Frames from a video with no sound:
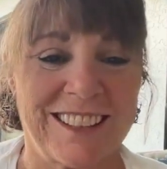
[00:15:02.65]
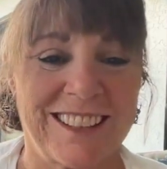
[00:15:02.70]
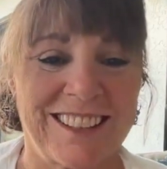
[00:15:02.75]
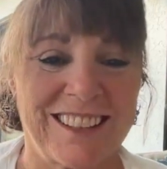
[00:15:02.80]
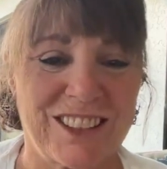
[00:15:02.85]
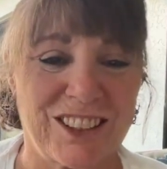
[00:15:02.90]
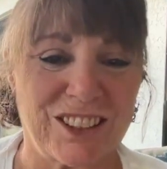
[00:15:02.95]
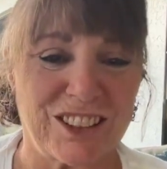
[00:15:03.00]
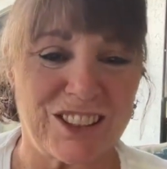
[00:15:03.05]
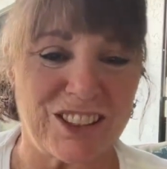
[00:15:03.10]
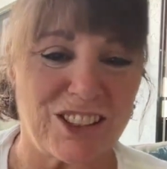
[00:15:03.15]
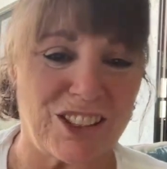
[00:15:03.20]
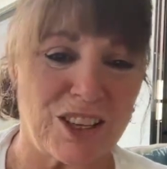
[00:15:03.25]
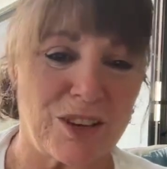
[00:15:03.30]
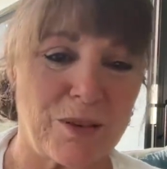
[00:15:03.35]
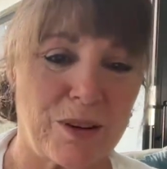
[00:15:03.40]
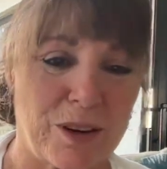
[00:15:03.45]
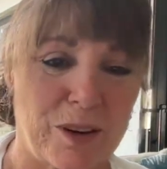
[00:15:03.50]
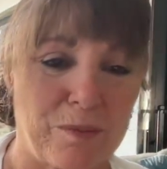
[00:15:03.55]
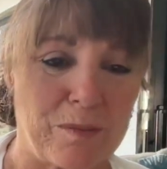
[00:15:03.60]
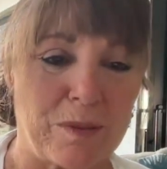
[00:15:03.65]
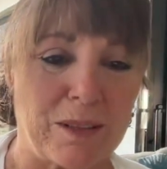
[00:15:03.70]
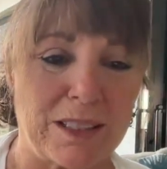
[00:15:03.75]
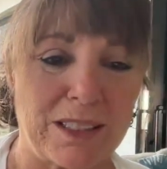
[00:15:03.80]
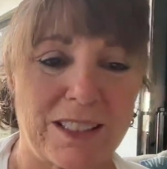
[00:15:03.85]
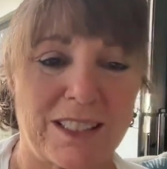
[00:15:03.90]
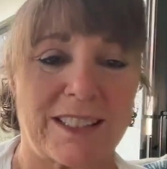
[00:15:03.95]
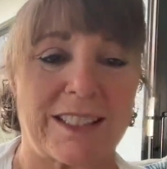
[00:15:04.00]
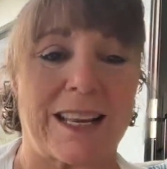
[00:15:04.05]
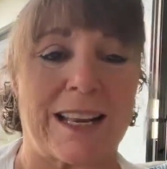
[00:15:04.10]
It's good to see you here.
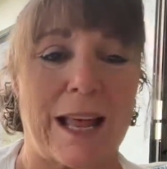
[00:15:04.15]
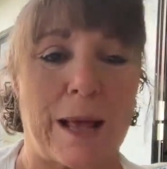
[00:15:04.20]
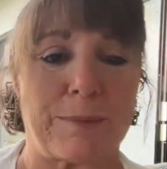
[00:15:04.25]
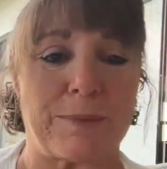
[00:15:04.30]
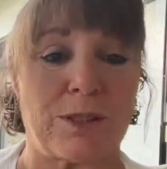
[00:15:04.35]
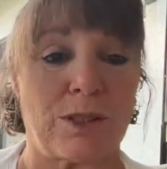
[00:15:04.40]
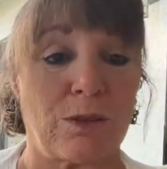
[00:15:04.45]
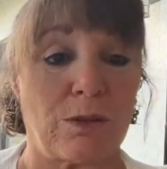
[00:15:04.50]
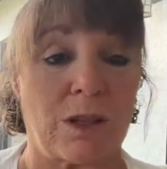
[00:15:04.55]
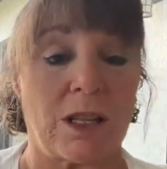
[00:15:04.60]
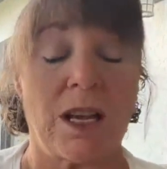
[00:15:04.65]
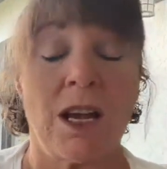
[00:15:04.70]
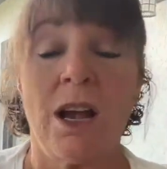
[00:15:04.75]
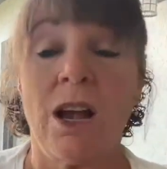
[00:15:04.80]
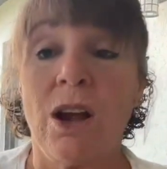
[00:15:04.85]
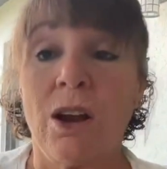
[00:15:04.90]
Melissa said absolutely.